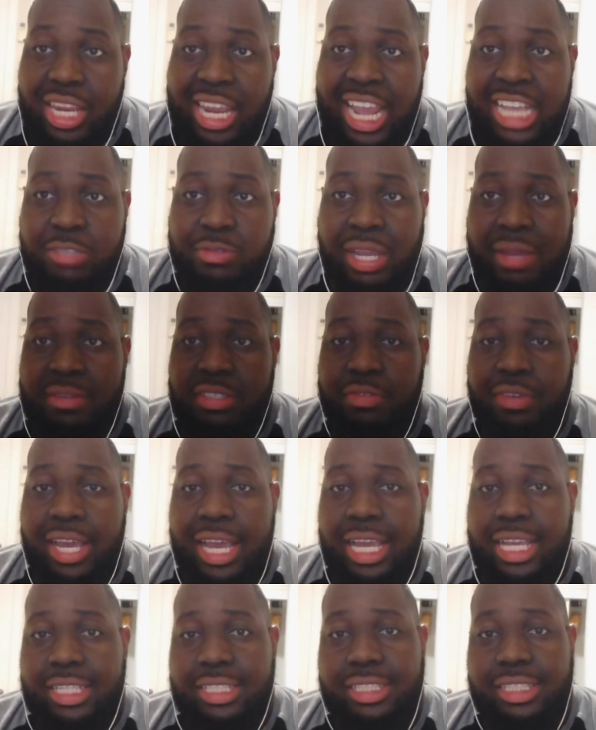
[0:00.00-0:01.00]
As Ravens
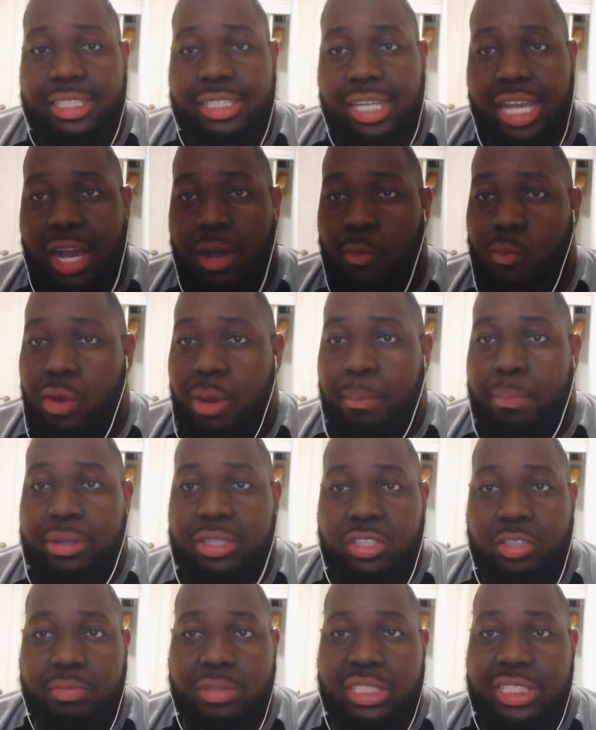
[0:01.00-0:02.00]
fans, I wouldn't
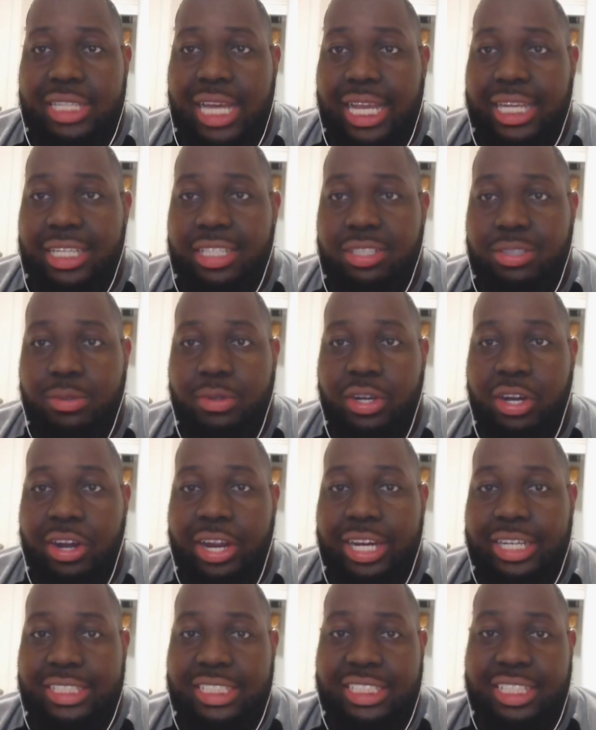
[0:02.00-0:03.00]
put too much stock into it, all
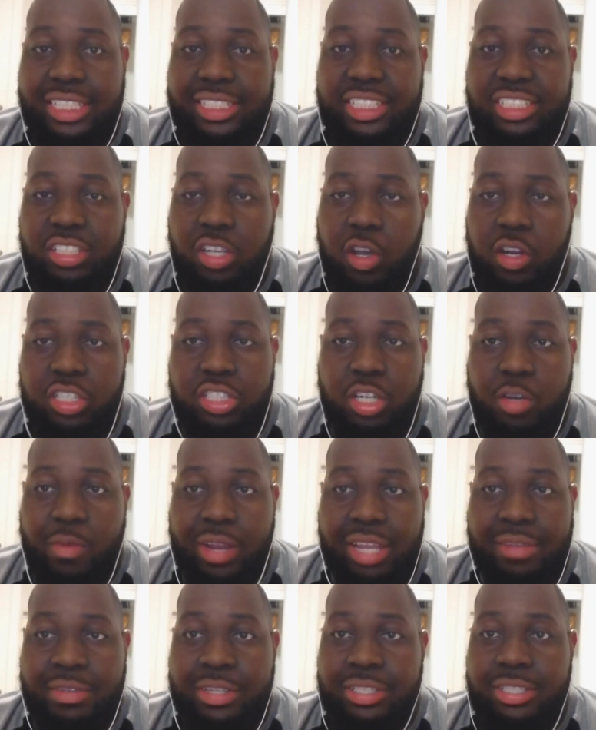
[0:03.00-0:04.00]
right? Just because he's talking to the
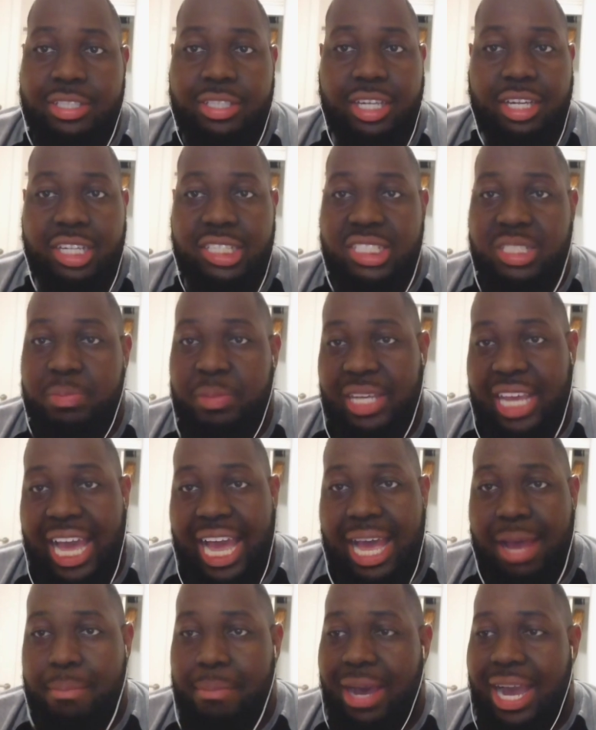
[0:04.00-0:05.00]
Ravens, it could just be
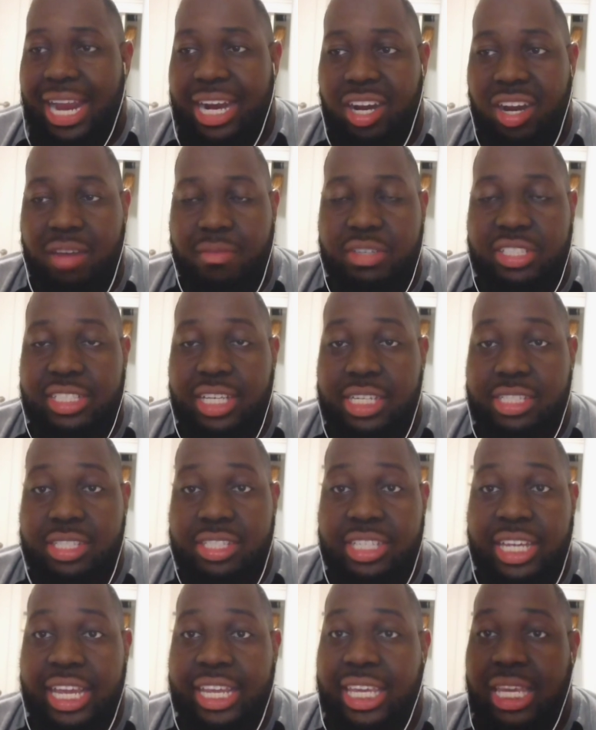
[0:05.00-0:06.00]
high-by
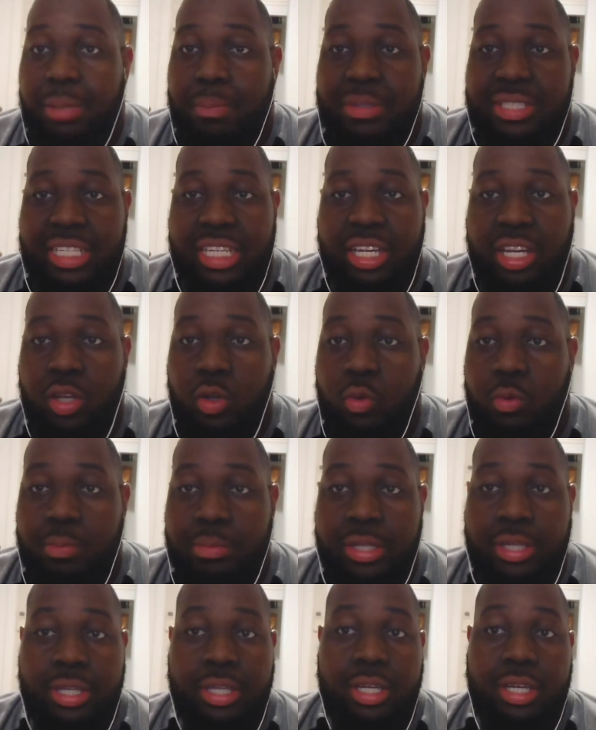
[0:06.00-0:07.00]
conversations. Yeah, keep us in the
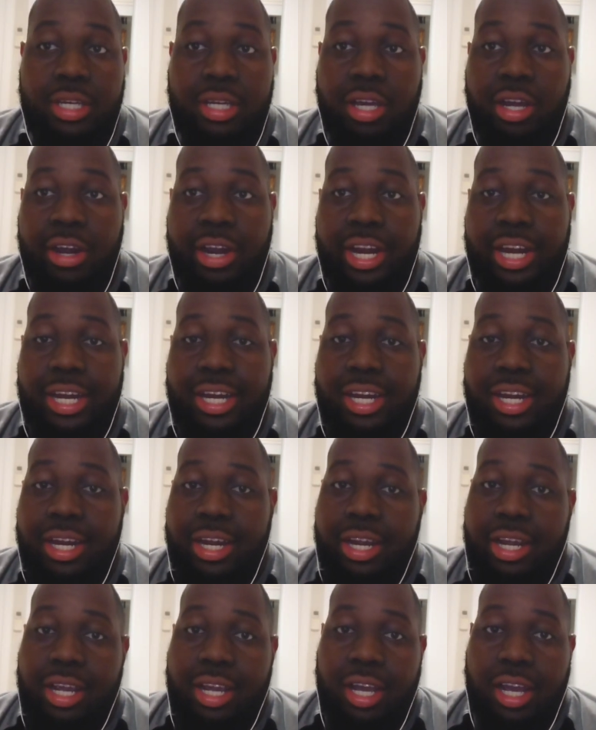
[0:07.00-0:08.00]
loop, all right?
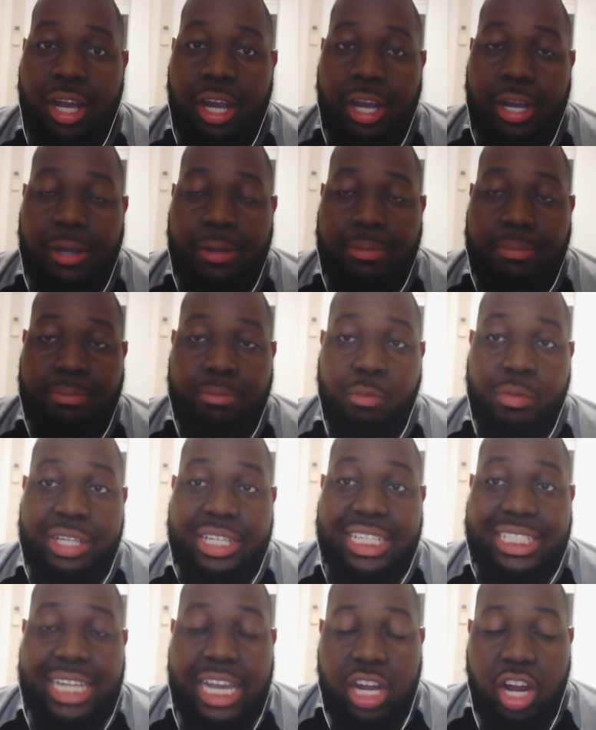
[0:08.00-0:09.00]

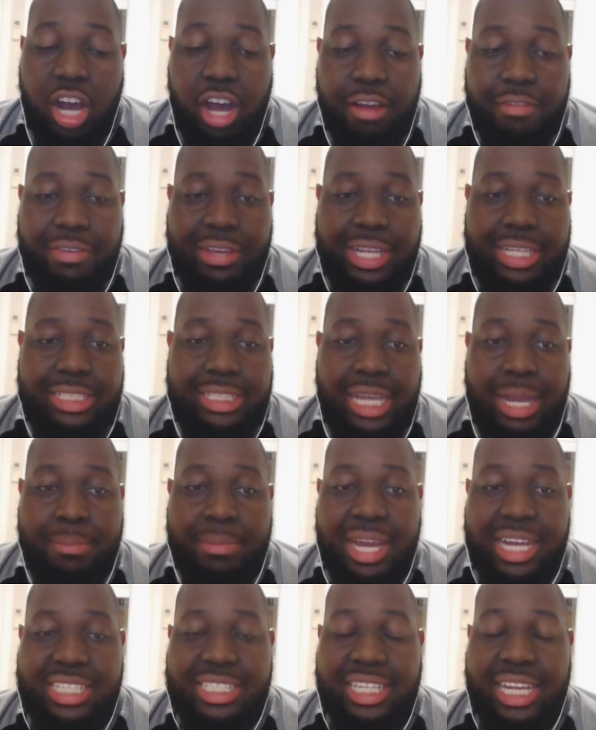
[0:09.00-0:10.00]
With this kind of offense,
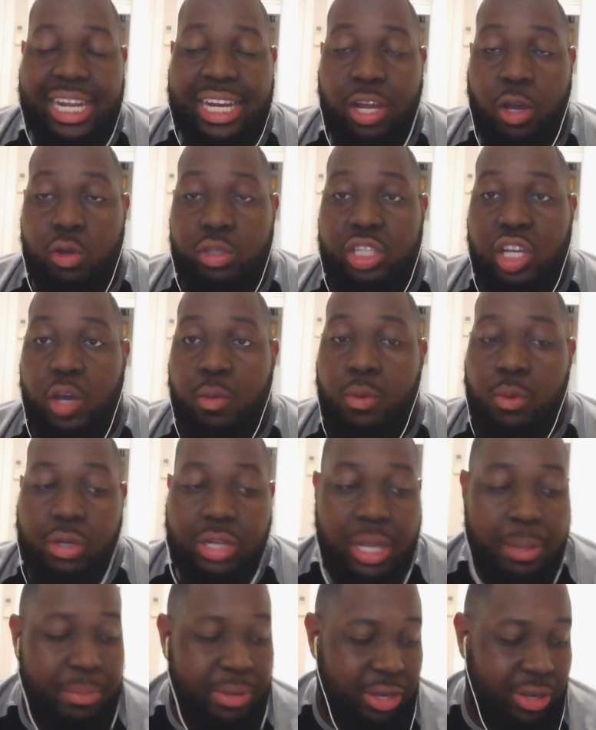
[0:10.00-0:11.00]
I'm not saying that Odell won't
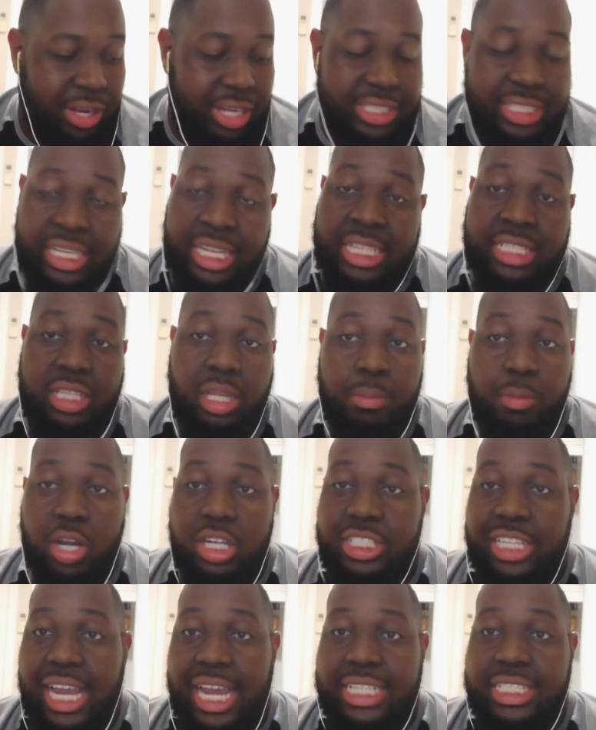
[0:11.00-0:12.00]
come here because it is
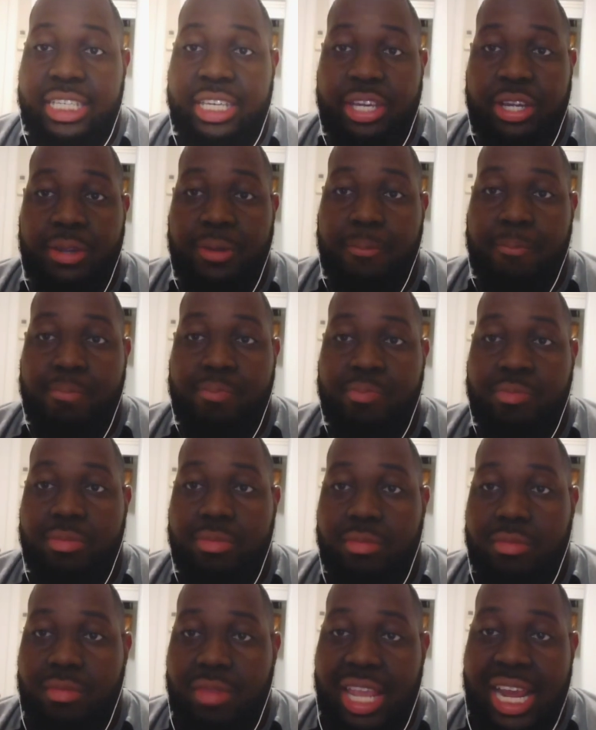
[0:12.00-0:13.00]
Lamar Jackson here,
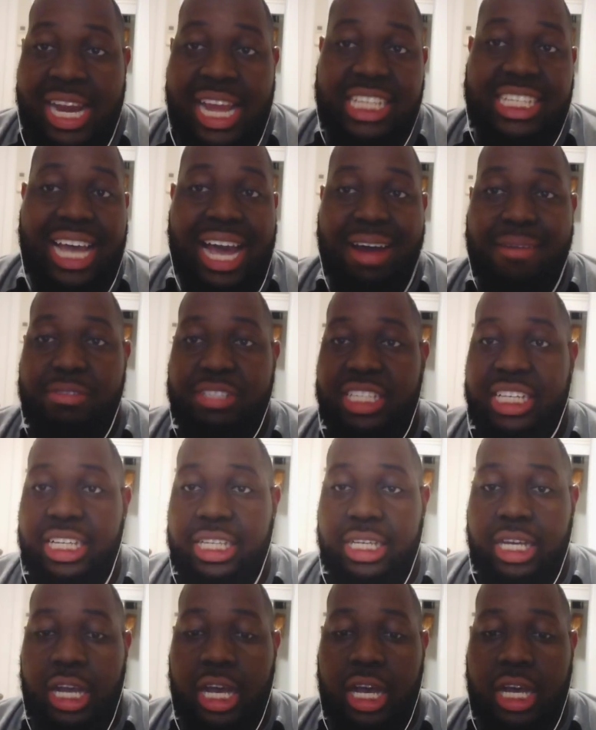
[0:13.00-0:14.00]
and that's
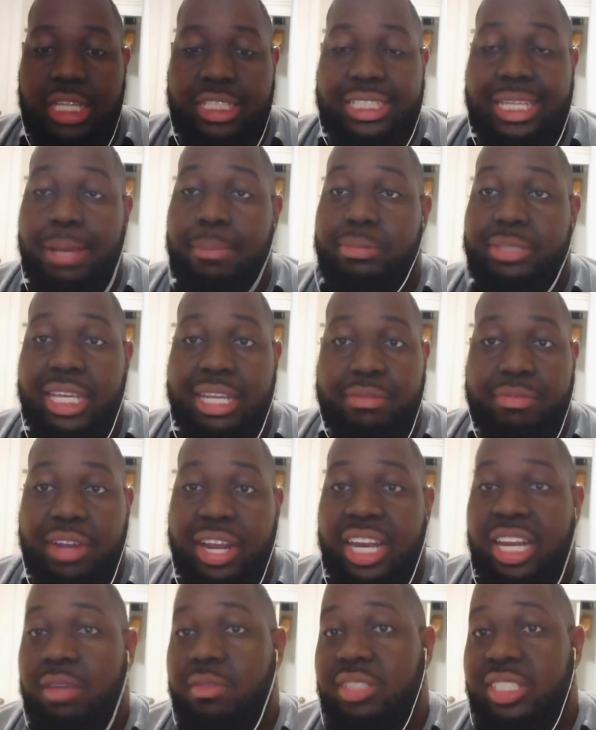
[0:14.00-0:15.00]
obviously tempting for
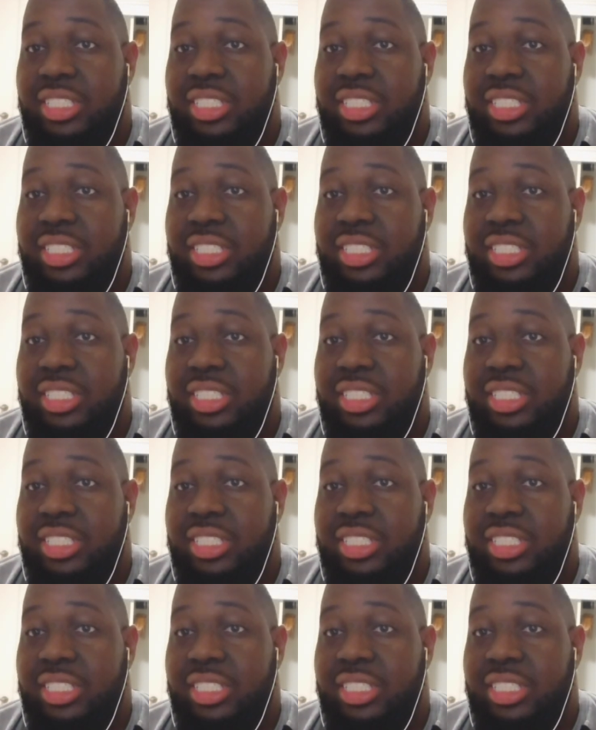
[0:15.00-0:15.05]
any